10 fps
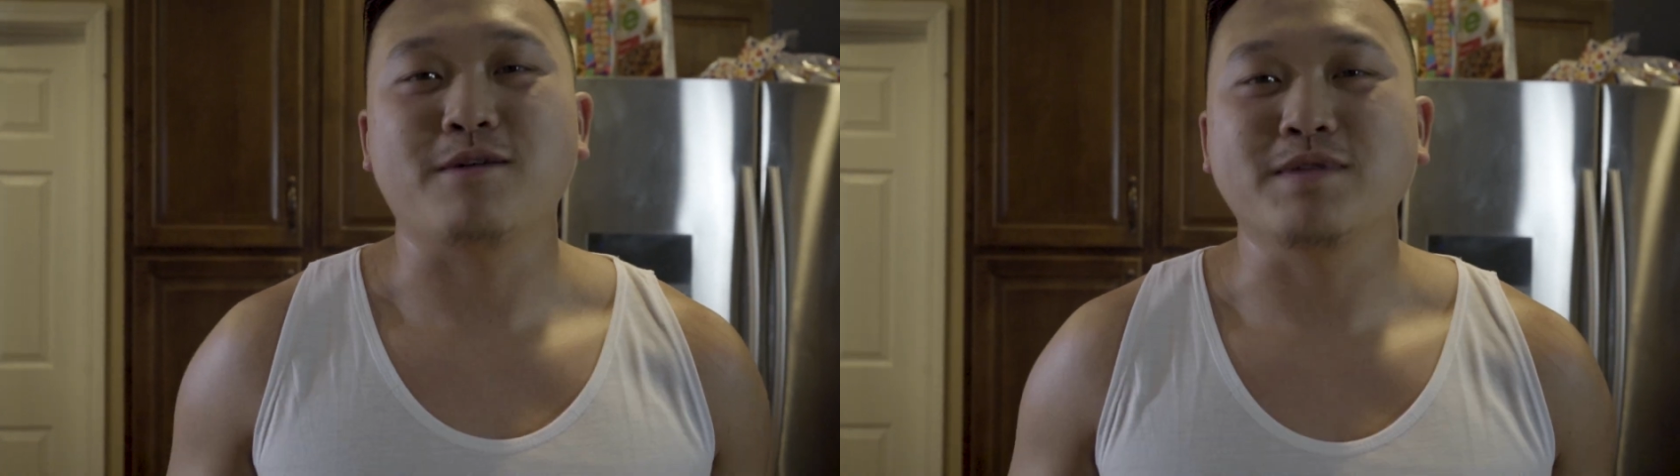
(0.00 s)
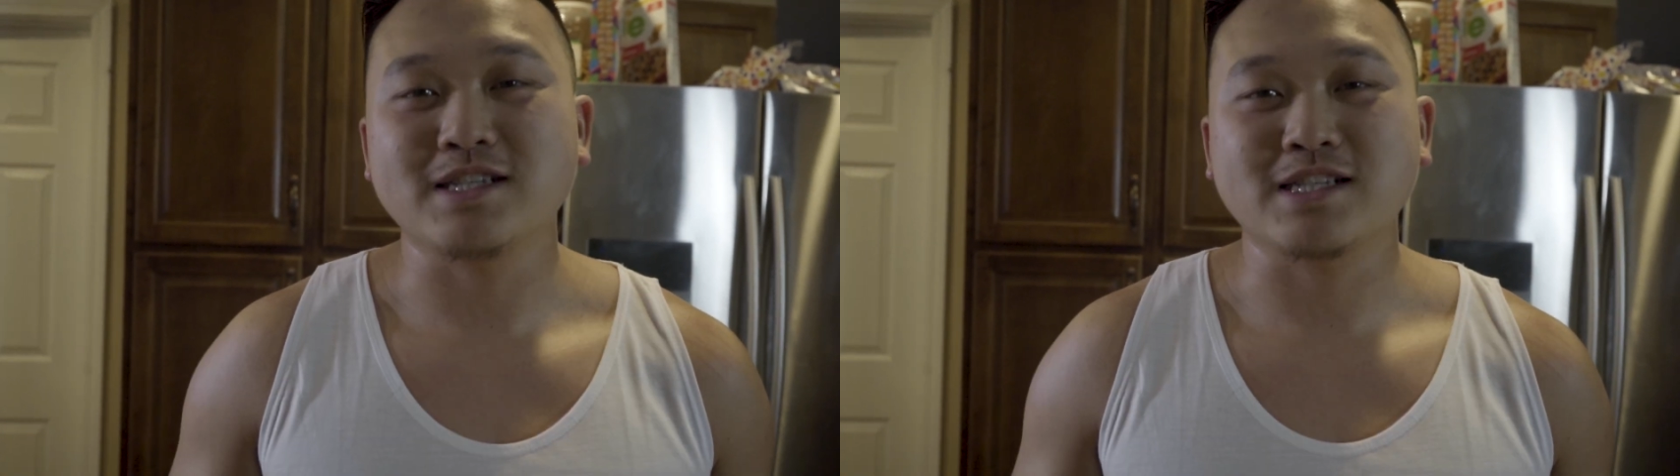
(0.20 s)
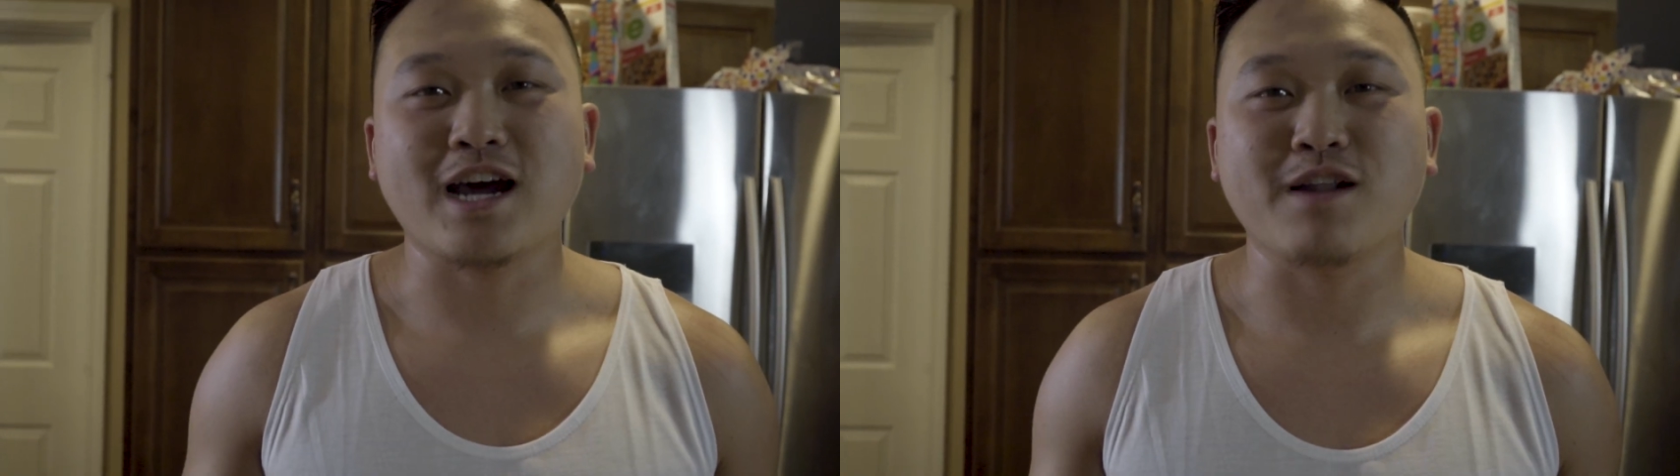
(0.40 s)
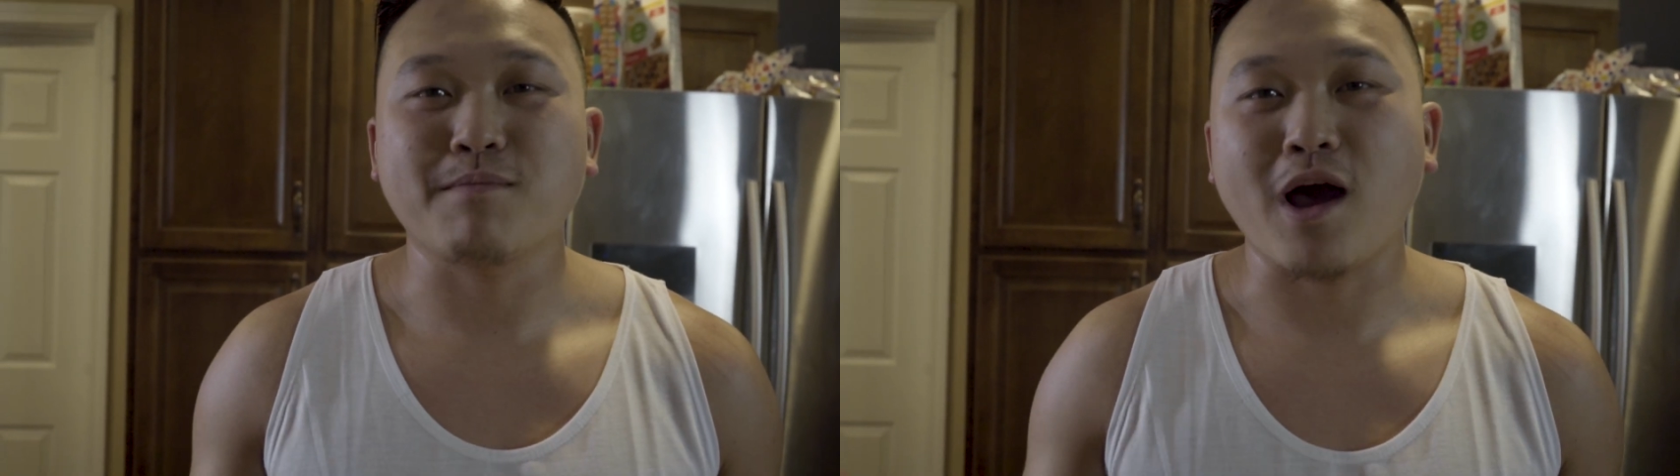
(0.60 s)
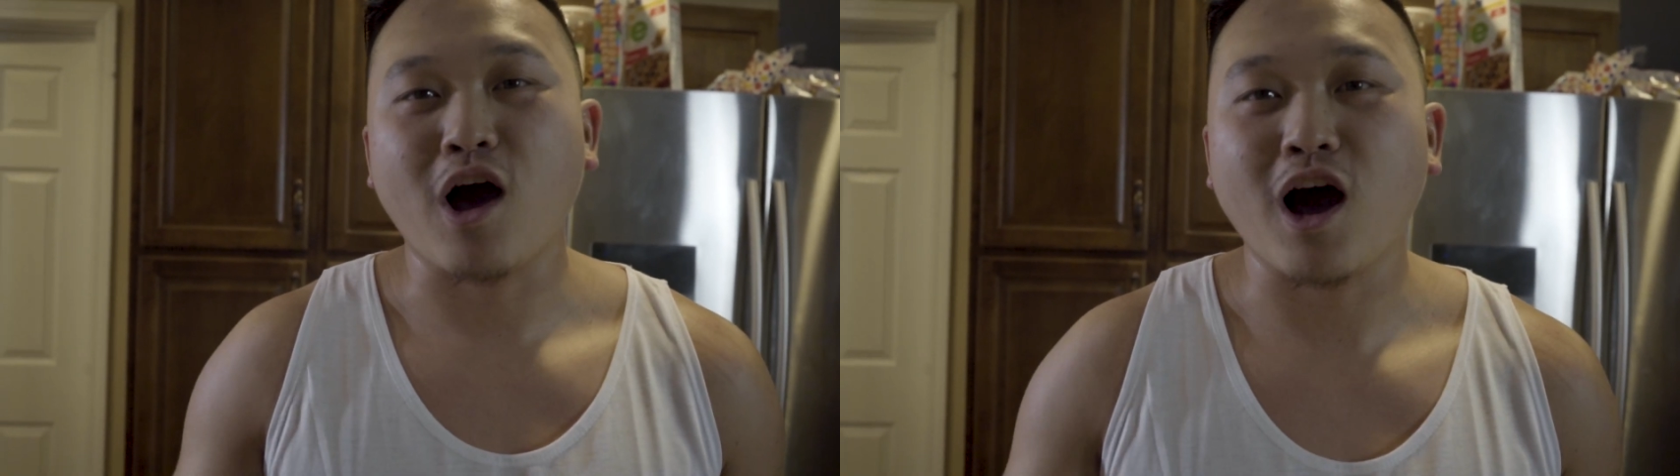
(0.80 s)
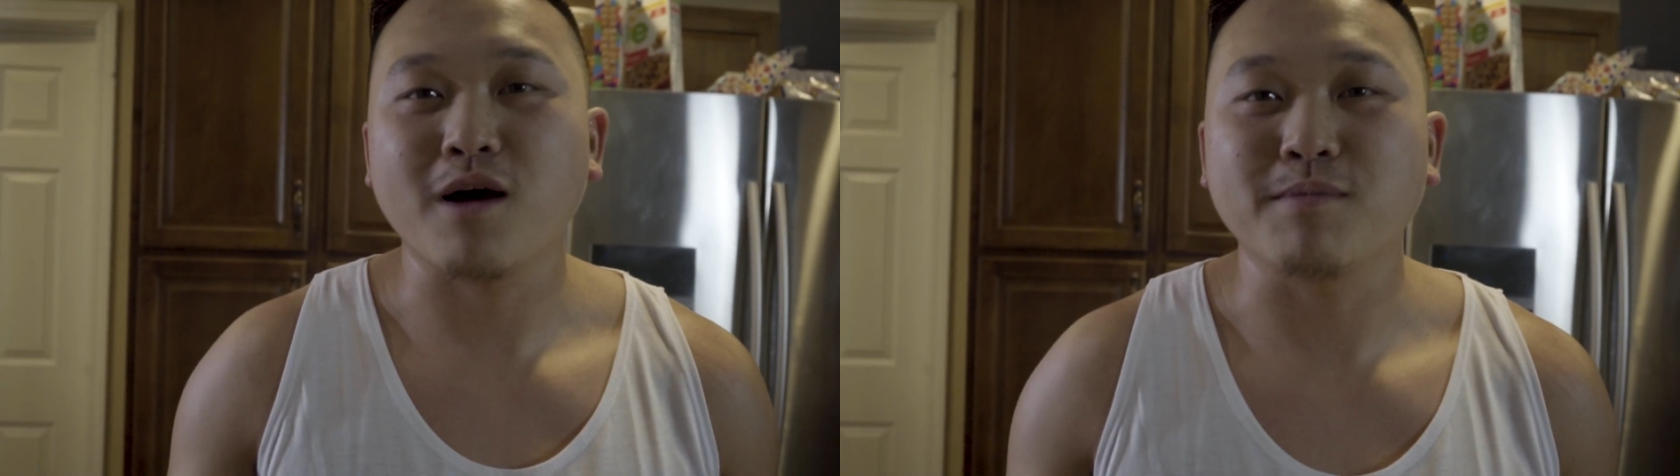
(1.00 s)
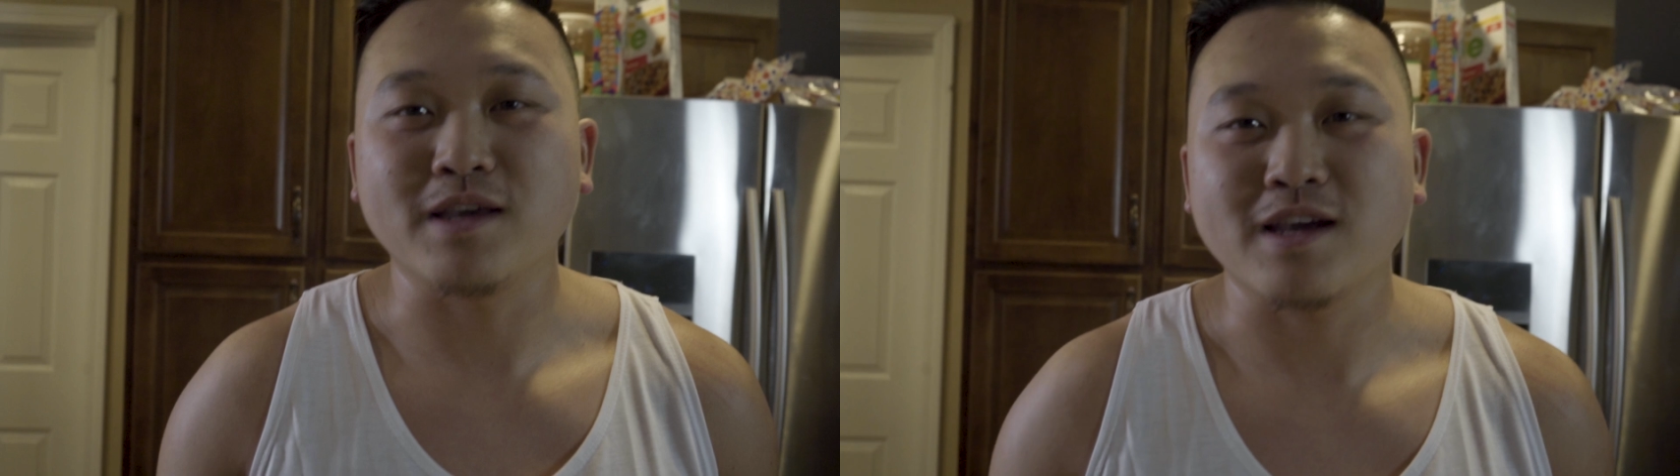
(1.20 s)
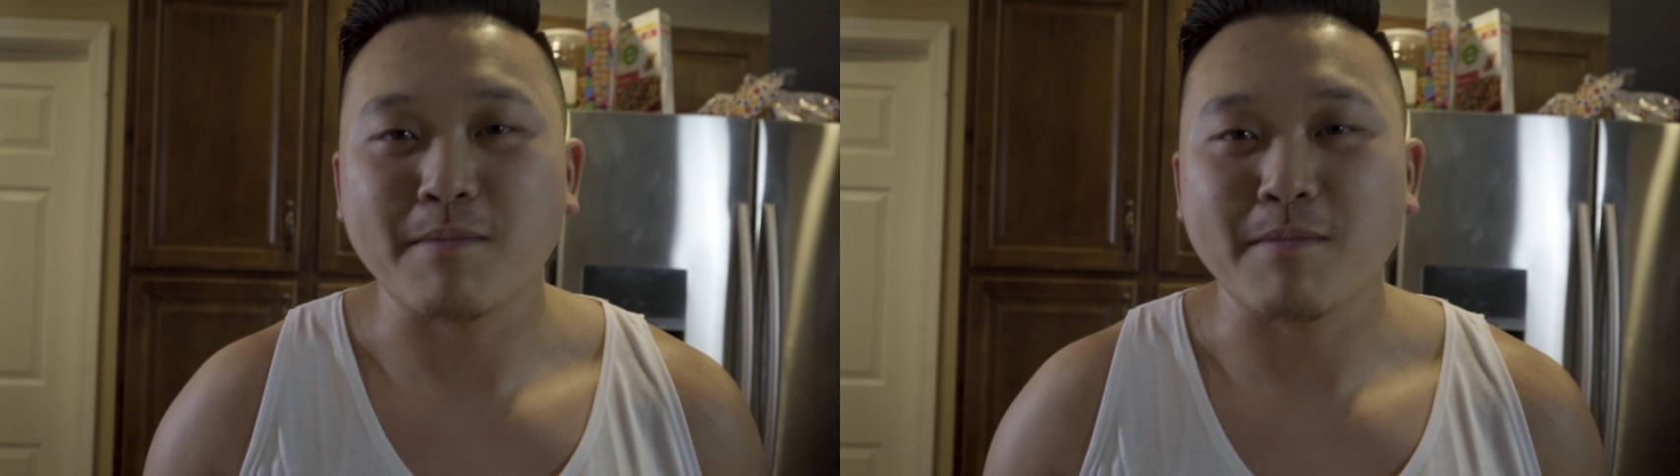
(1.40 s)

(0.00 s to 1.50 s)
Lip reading: This is kind of my hobby.